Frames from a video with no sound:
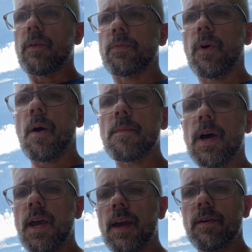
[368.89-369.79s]
From
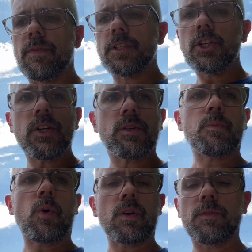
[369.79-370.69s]
a physician's
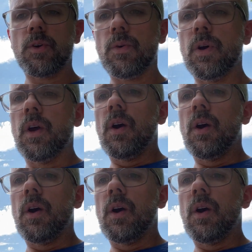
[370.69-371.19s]
point of view,